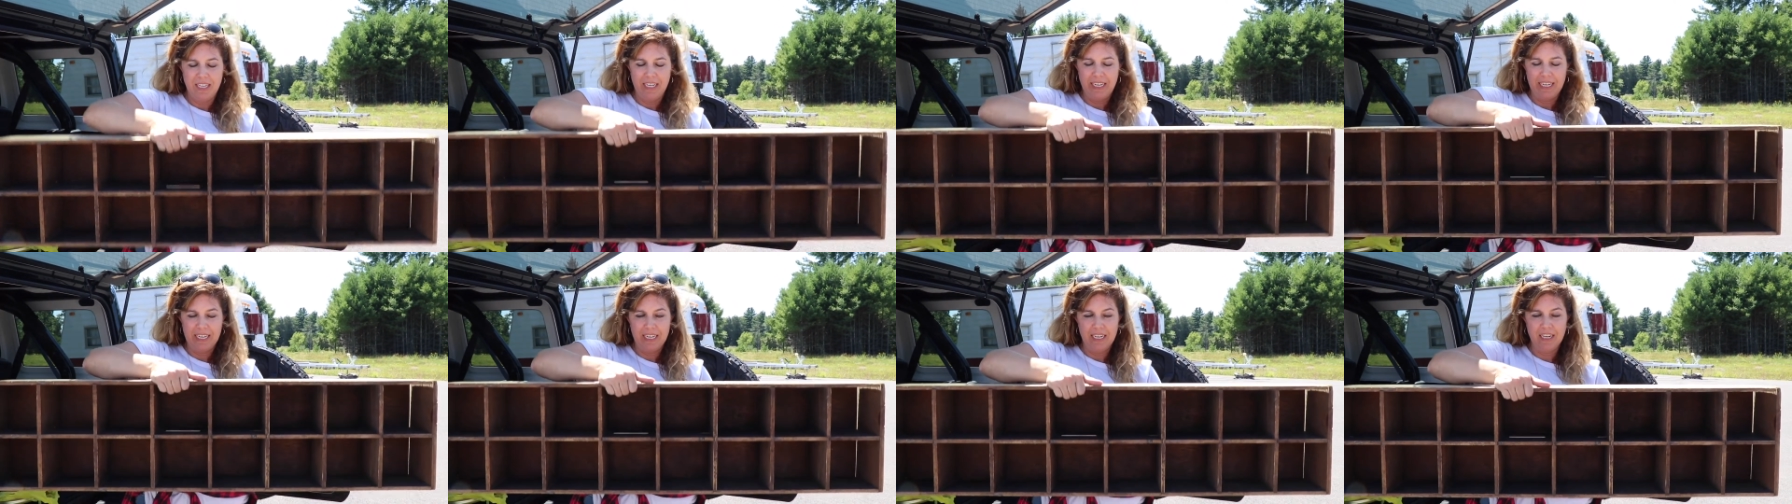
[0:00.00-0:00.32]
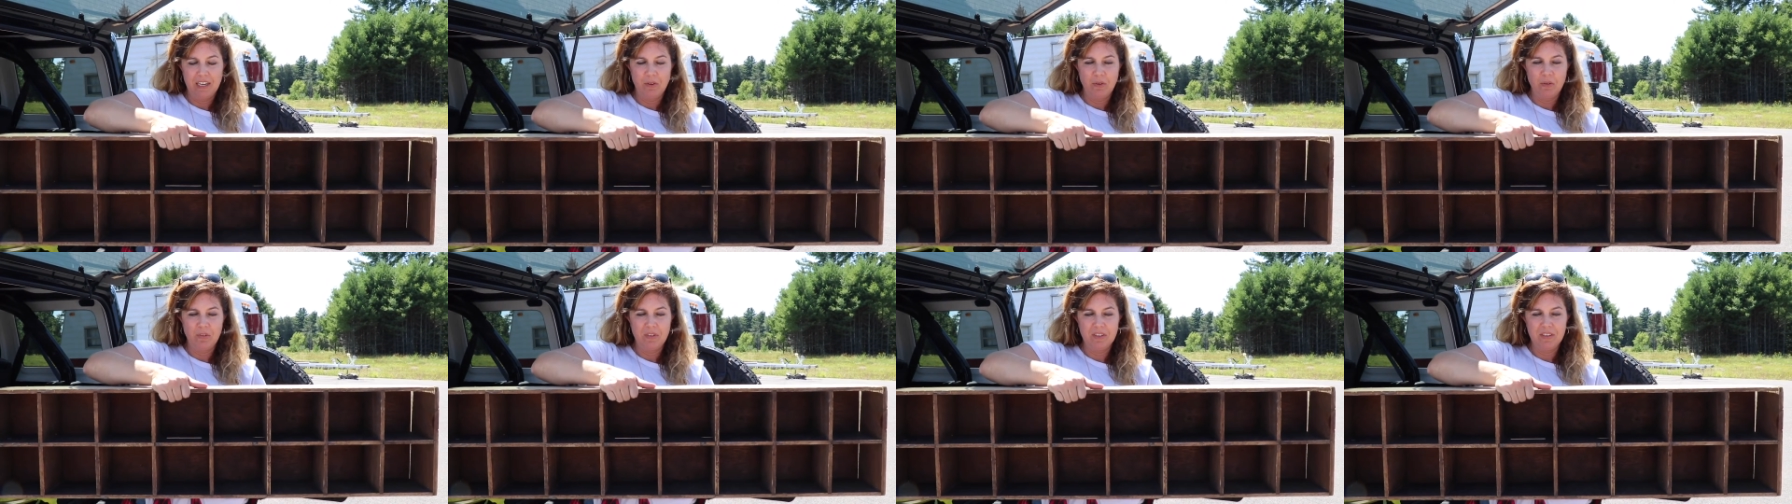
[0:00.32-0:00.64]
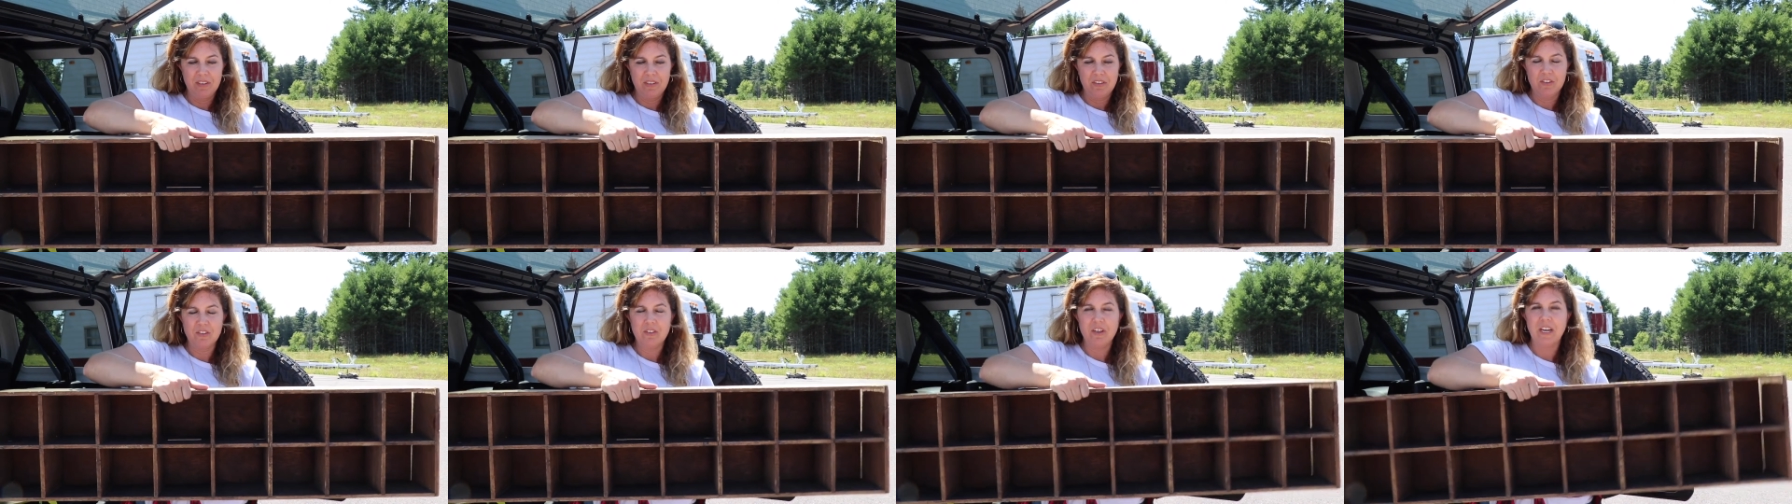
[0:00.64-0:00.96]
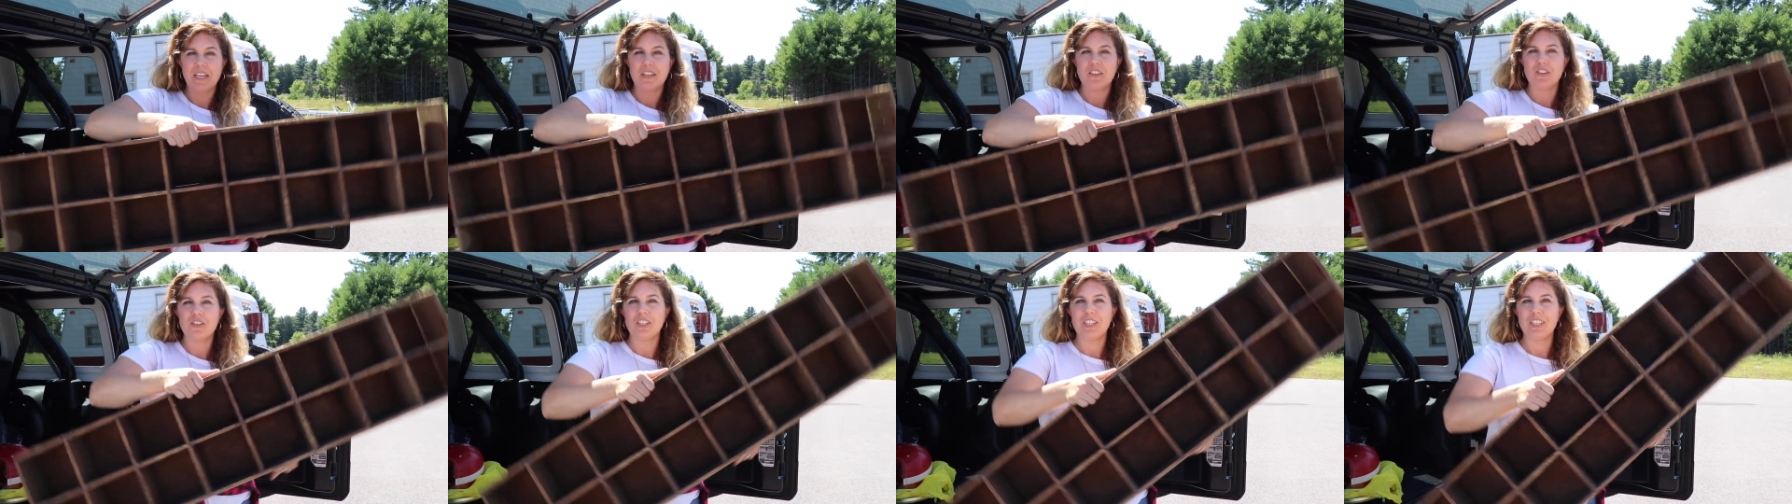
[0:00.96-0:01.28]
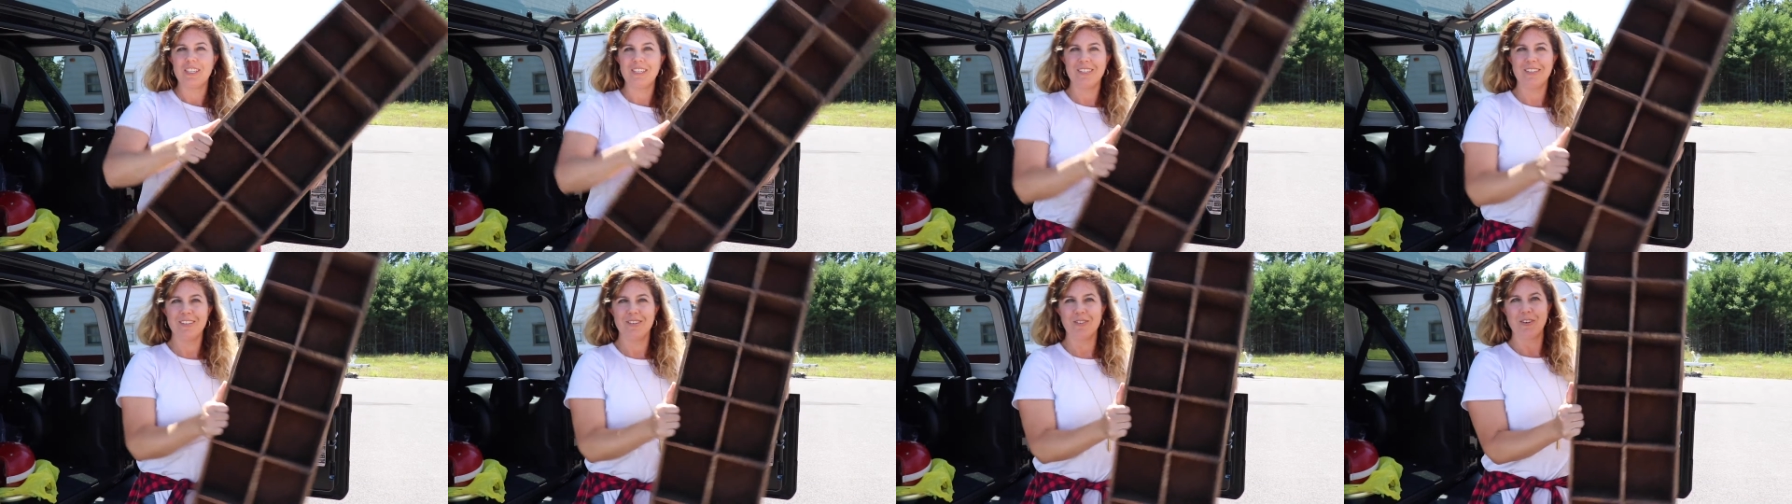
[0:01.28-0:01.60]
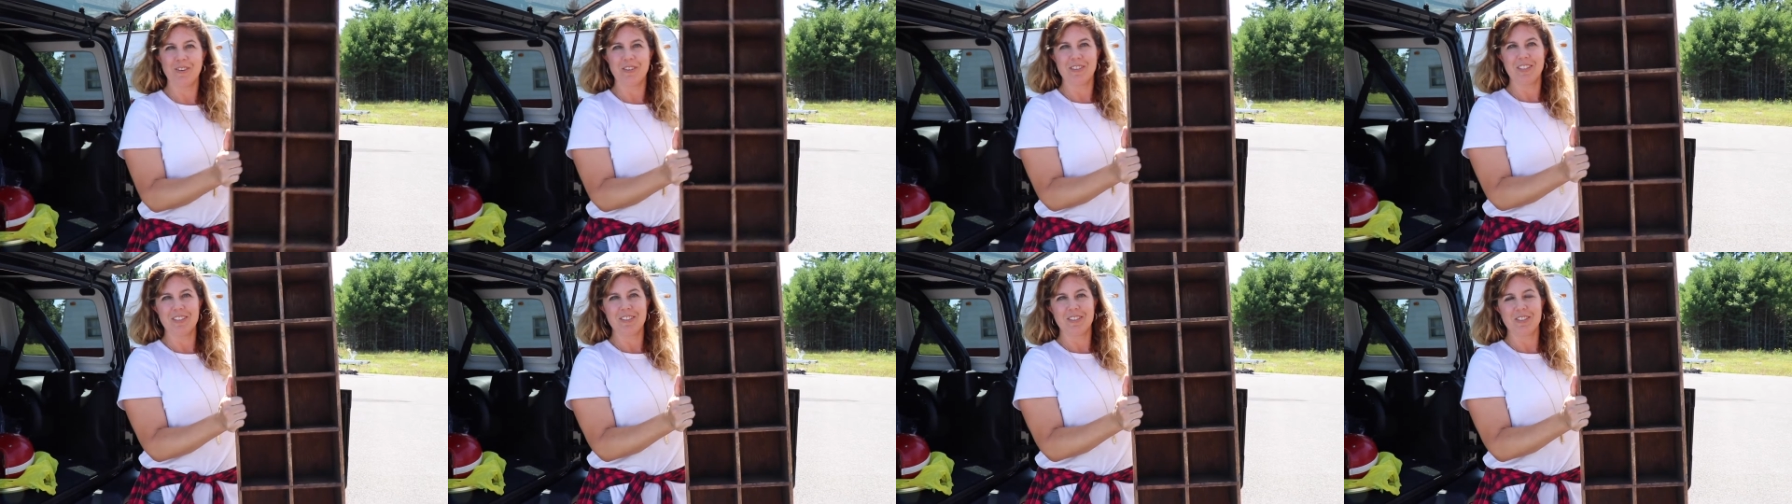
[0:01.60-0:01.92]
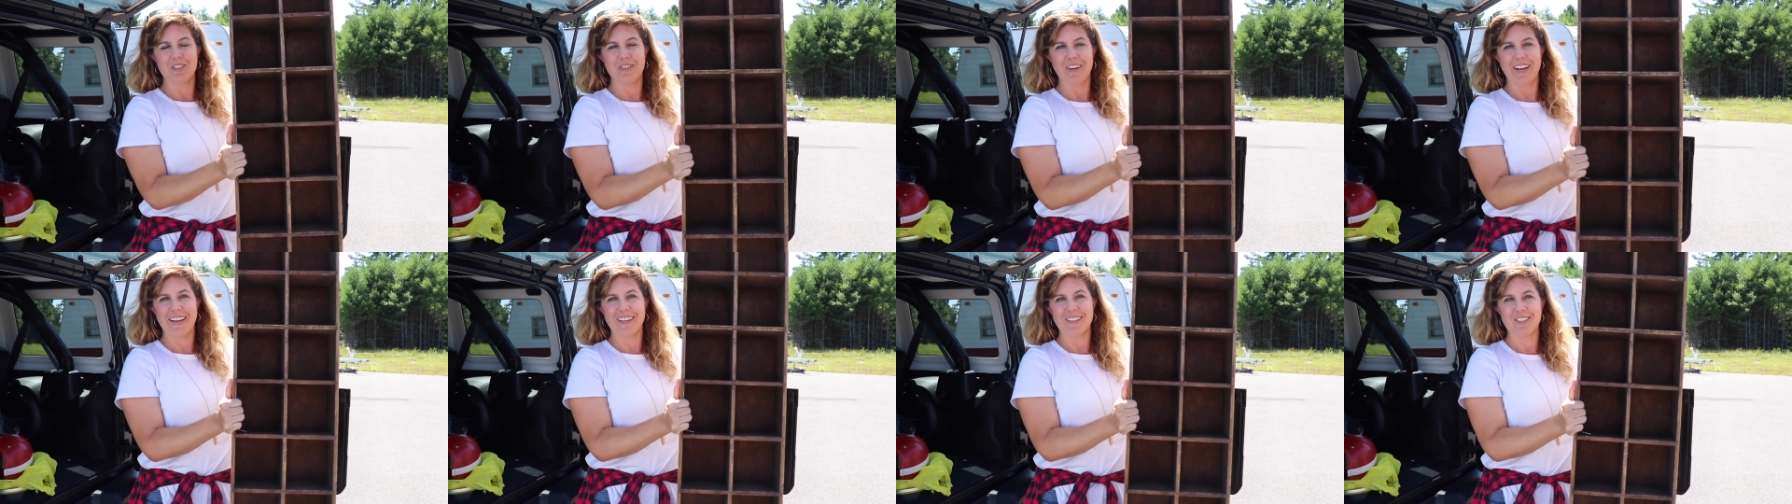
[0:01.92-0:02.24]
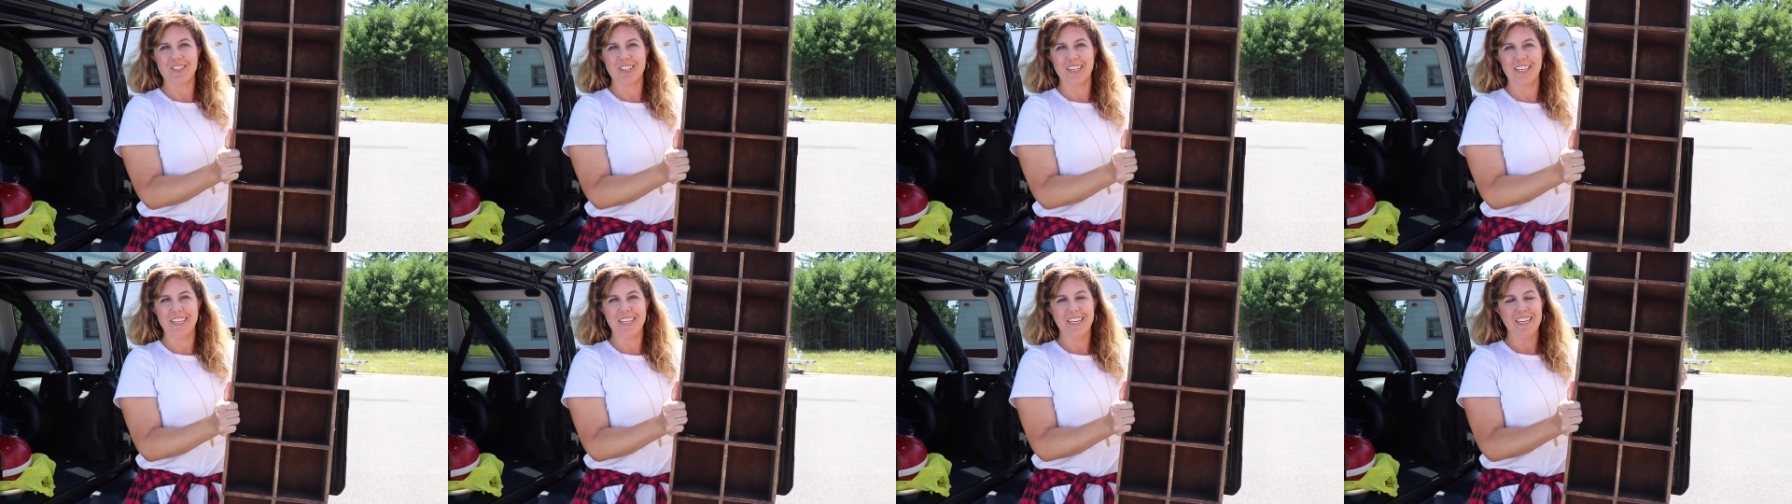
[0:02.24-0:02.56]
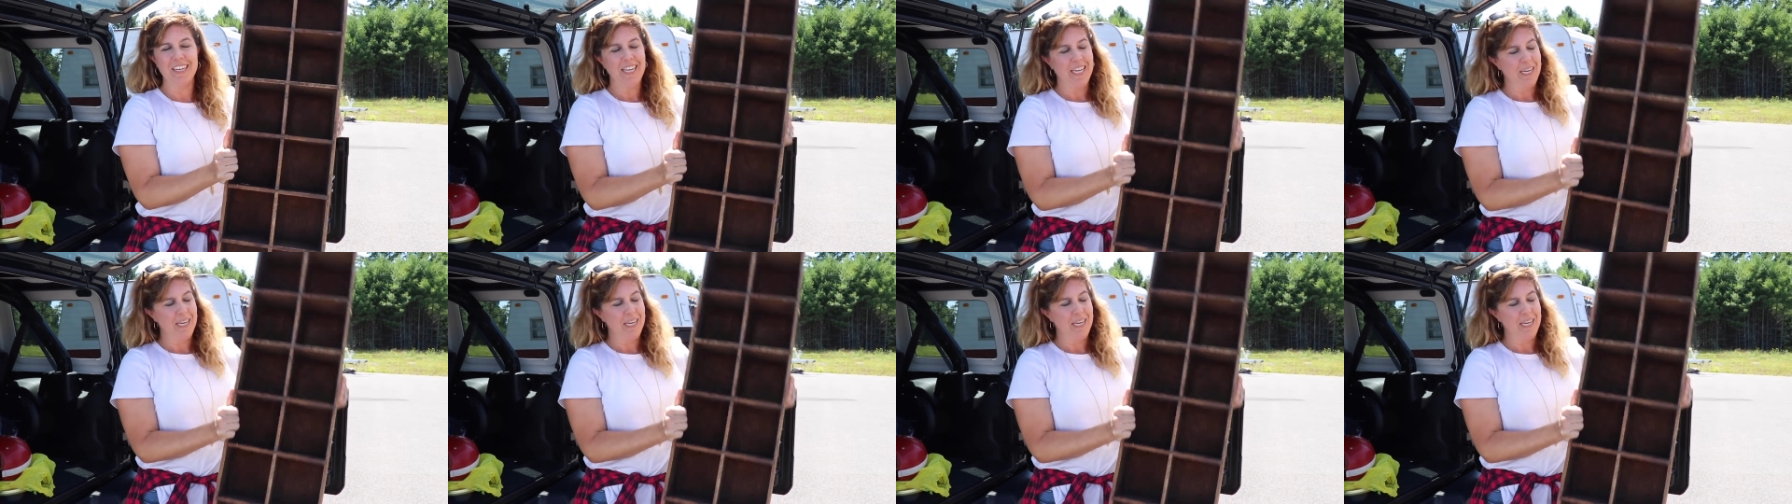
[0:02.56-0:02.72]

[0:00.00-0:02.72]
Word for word: It can go this direction or this direction.